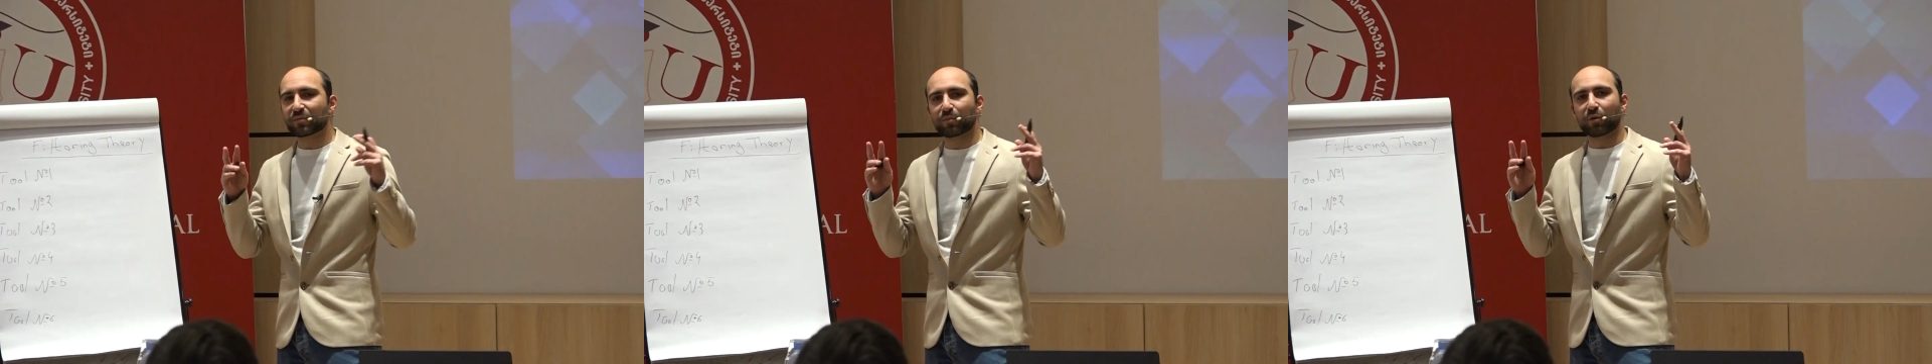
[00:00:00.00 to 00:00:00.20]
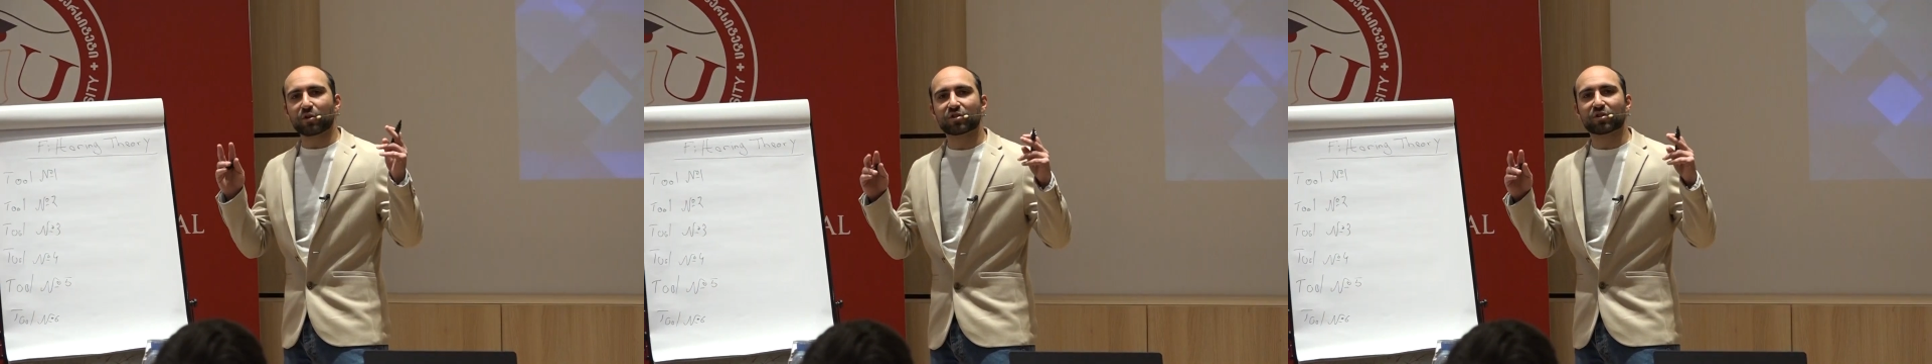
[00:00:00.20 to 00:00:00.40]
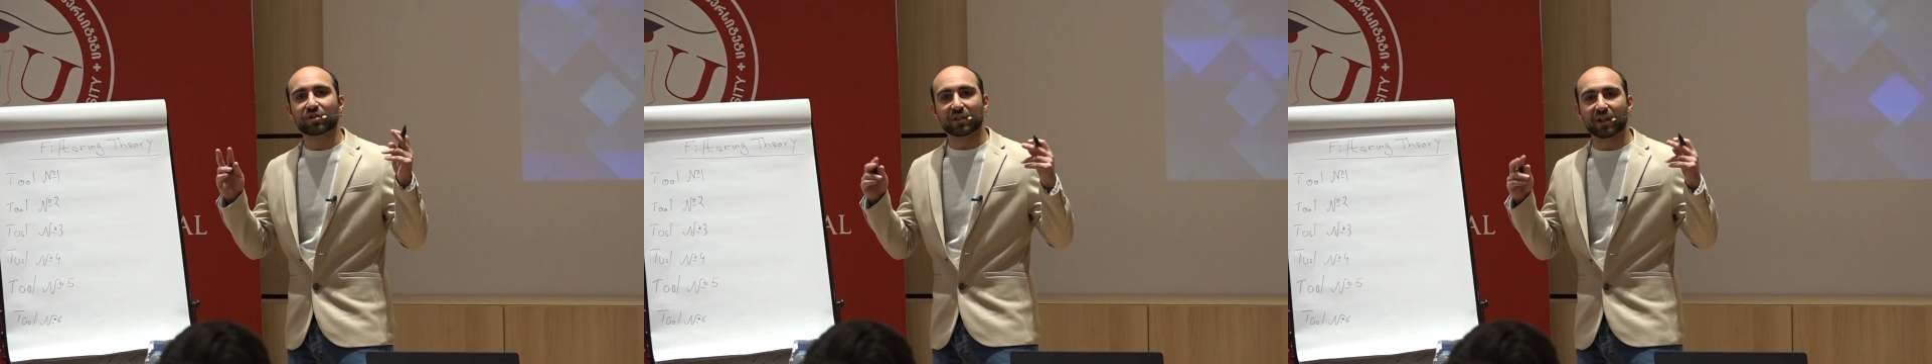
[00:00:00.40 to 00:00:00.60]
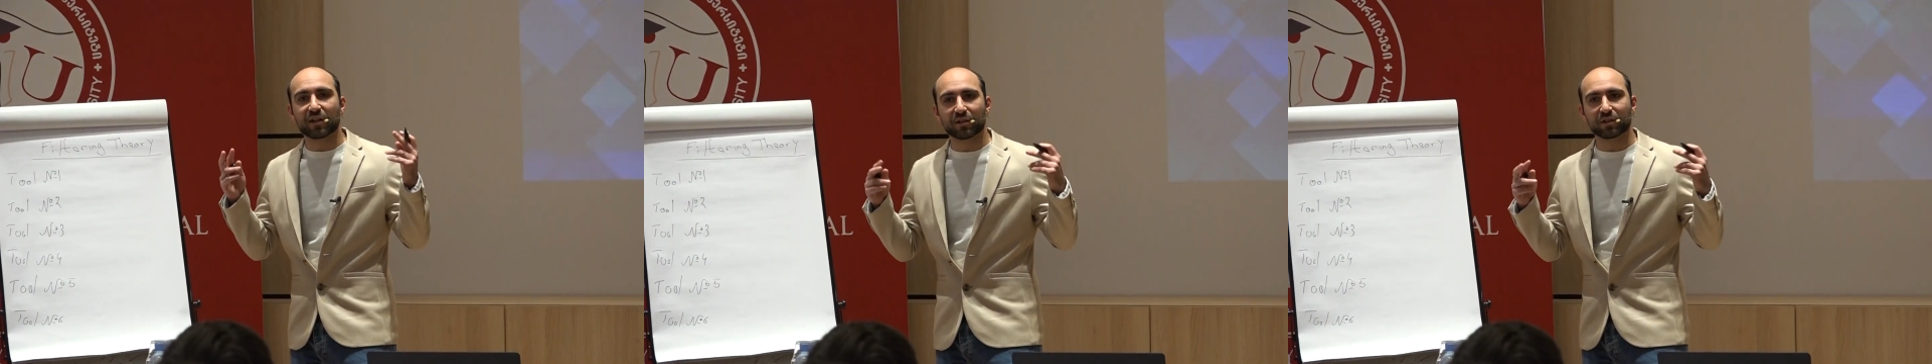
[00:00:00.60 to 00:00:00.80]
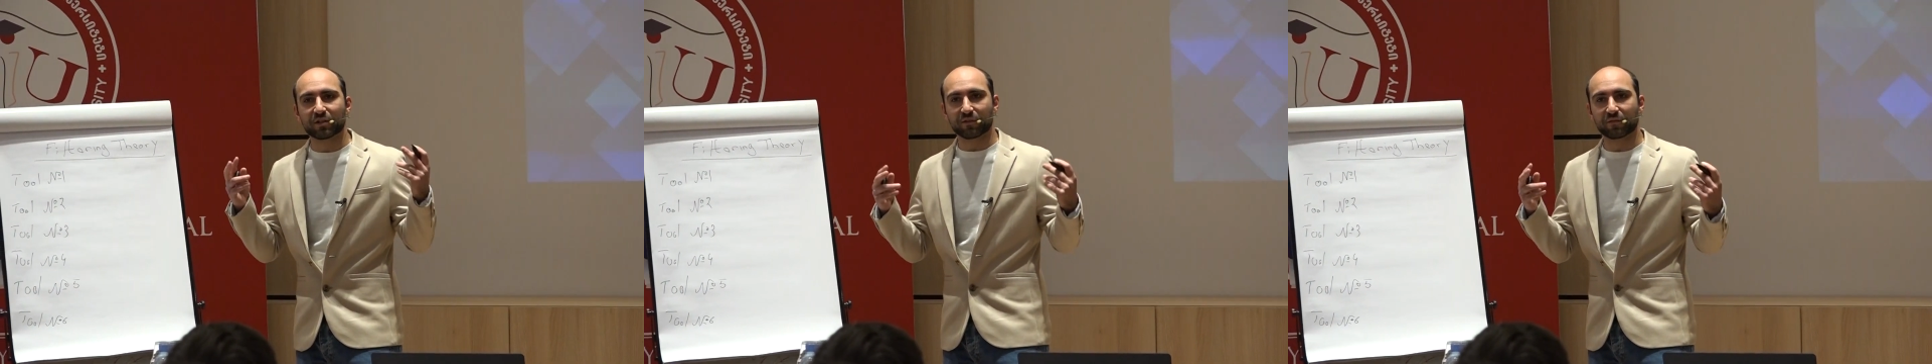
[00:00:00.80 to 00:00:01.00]

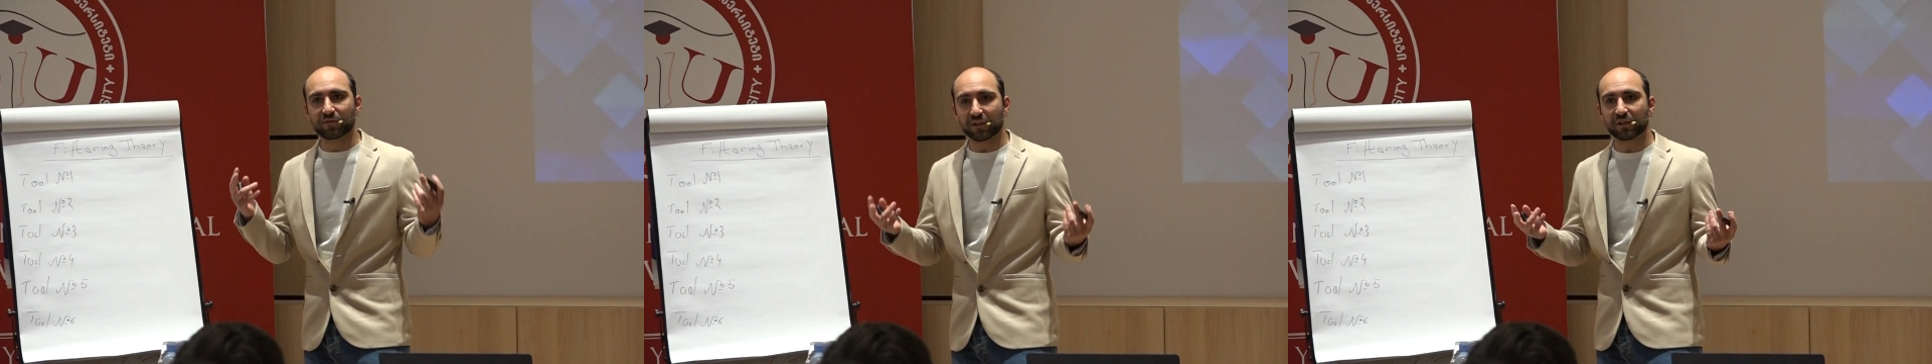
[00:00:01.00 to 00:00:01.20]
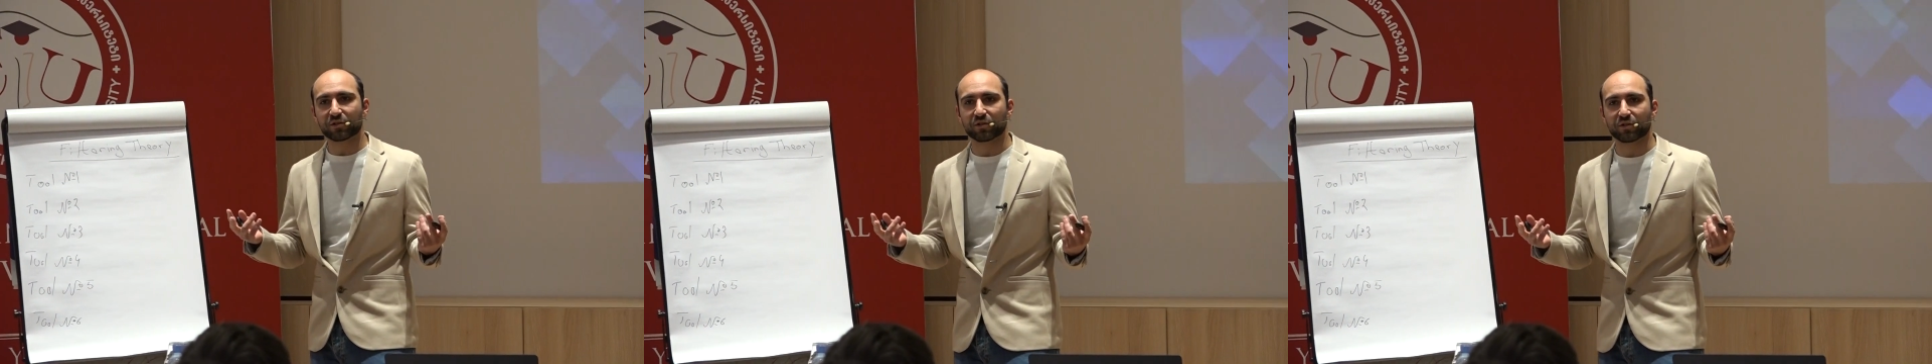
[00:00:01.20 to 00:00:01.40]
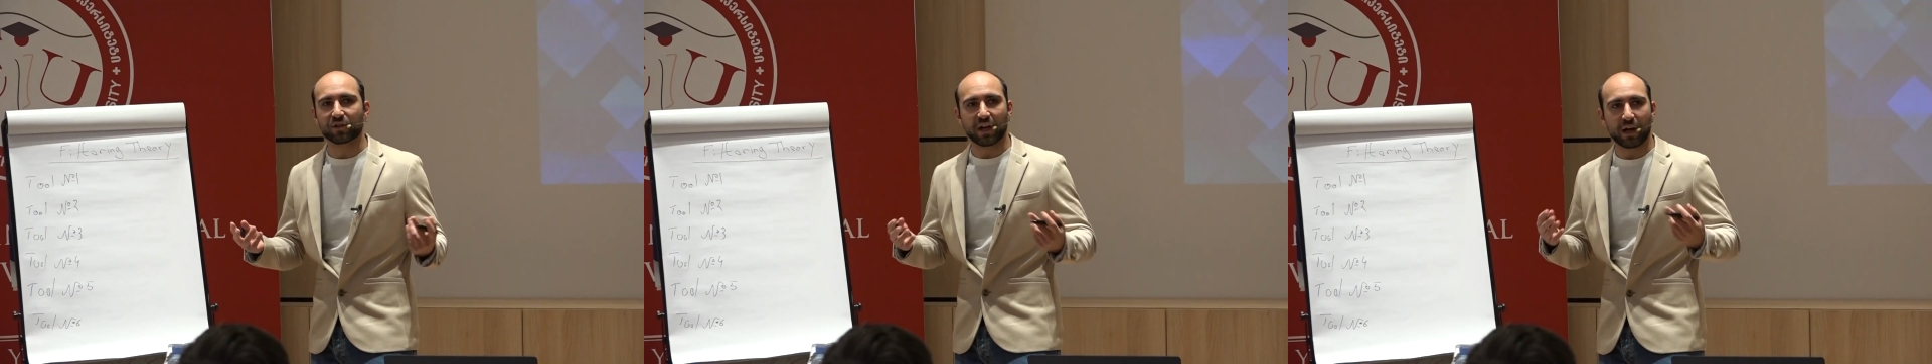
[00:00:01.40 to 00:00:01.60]
personality filter,